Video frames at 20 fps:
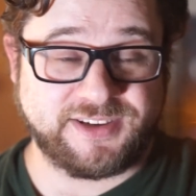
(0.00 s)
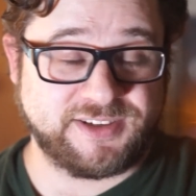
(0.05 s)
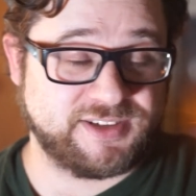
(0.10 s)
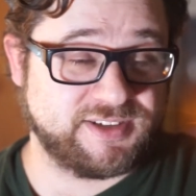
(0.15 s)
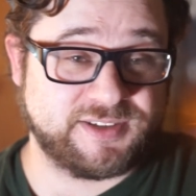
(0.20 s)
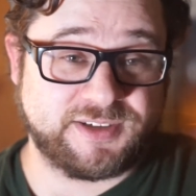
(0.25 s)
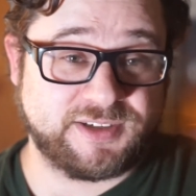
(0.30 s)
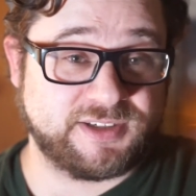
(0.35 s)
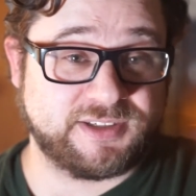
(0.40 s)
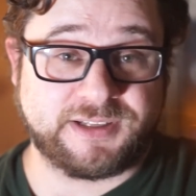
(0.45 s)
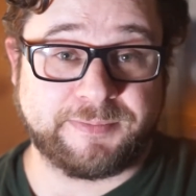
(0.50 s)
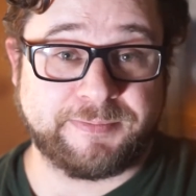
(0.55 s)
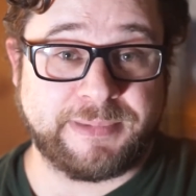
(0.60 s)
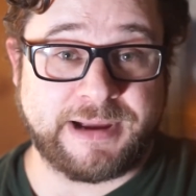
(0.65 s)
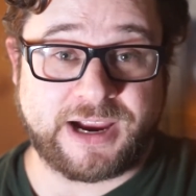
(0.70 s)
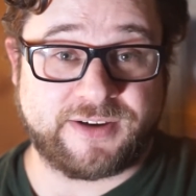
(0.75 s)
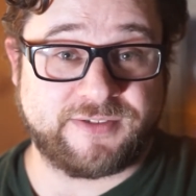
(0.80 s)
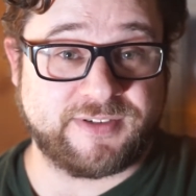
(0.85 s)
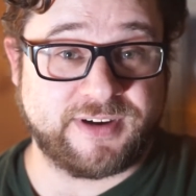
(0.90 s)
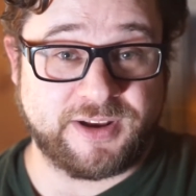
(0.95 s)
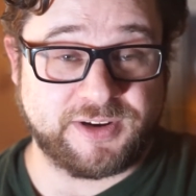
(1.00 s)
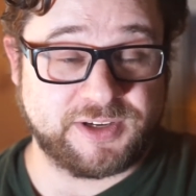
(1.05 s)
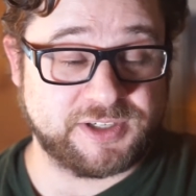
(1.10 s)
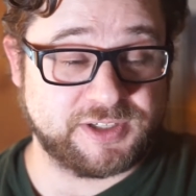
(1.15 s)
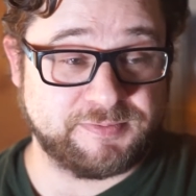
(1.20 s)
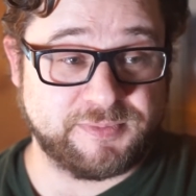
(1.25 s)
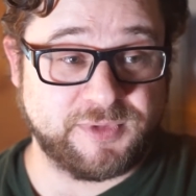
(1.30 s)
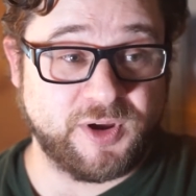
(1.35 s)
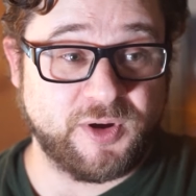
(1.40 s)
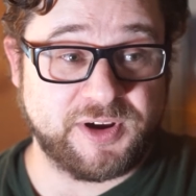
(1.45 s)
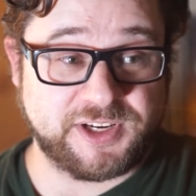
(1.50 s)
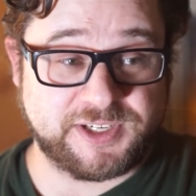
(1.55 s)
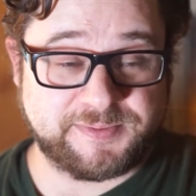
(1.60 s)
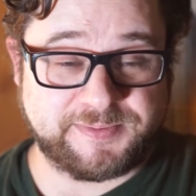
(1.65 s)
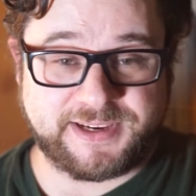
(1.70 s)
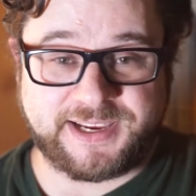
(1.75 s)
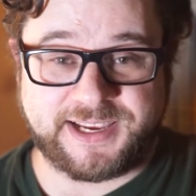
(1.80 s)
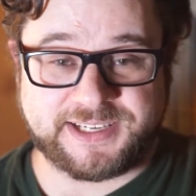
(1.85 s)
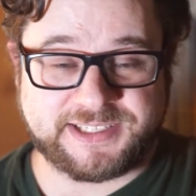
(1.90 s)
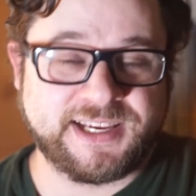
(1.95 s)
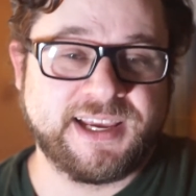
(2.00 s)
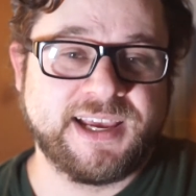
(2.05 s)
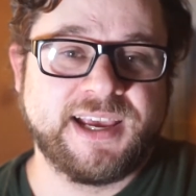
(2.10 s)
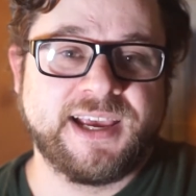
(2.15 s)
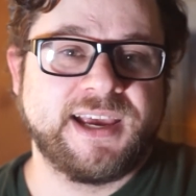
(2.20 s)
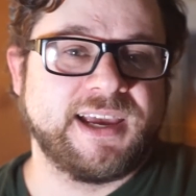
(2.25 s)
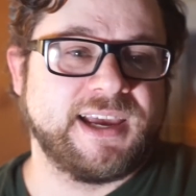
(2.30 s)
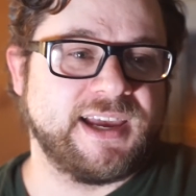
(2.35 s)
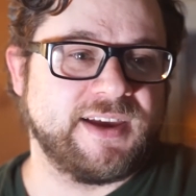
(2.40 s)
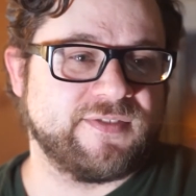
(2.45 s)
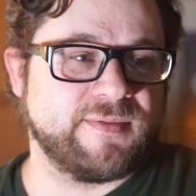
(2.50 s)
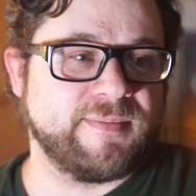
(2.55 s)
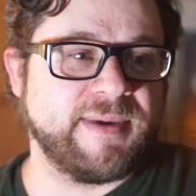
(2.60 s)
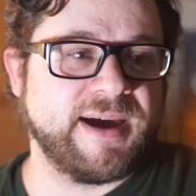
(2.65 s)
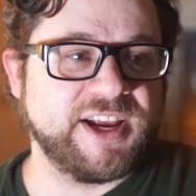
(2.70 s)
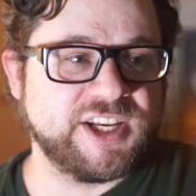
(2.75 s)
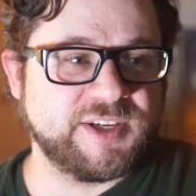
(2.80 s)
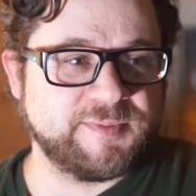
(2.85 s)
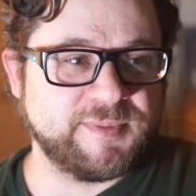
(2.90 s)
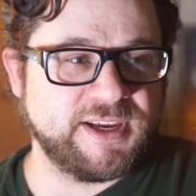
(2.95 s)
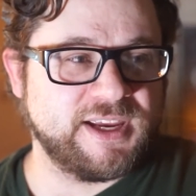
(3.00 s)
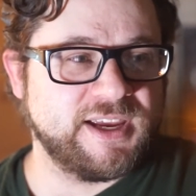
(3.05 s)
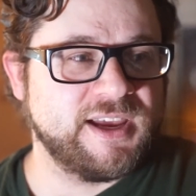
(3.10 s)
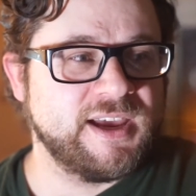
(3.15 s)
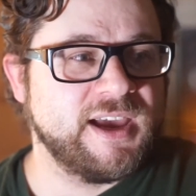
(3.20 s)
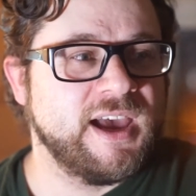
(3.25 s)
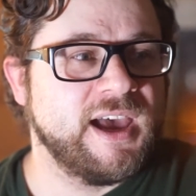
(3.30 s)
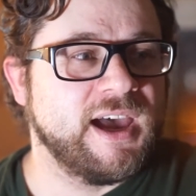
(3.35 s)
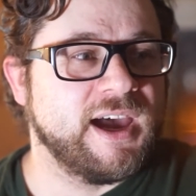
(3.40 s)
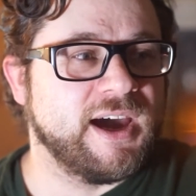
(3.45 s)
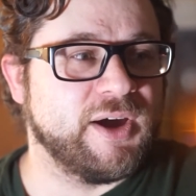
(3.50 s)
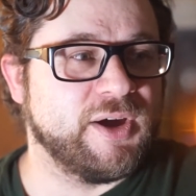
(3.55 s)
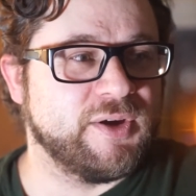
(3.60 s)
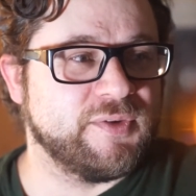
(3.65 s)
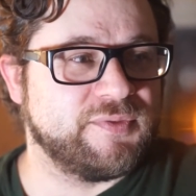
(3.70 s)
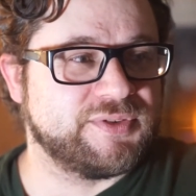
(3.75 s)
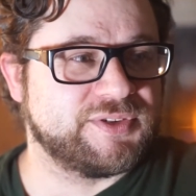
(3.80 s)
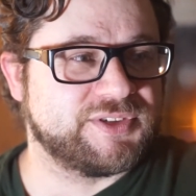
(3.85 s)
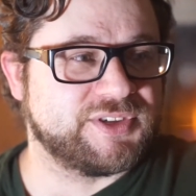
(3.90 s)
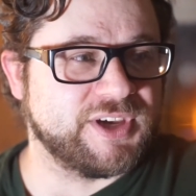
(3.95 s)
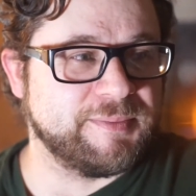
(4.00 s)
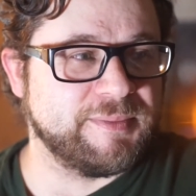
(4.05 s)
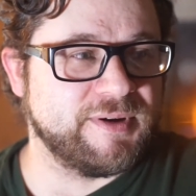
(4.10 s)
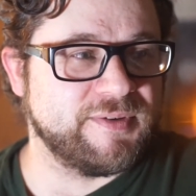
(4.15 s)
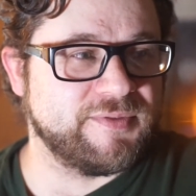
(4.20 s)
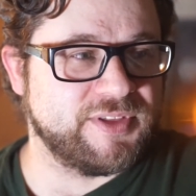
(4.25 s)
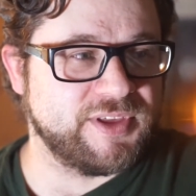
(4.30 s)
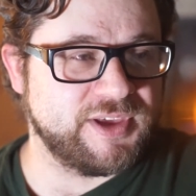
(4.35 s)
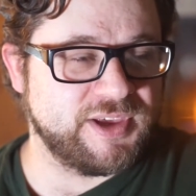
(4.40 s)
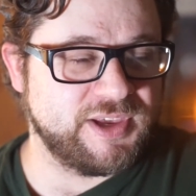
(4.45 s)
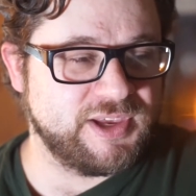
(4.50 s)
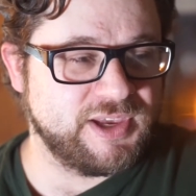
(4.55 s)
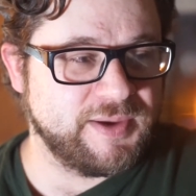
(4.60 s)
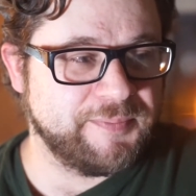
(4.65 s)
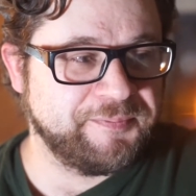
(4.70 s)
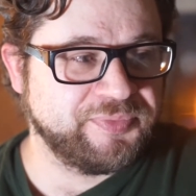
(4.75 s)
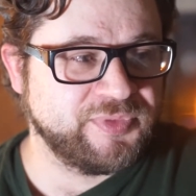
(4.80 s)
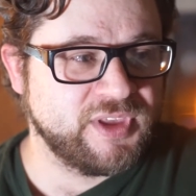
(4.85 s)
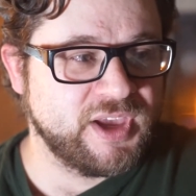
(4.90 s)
Just in the background is noise, because it reminds me of some of the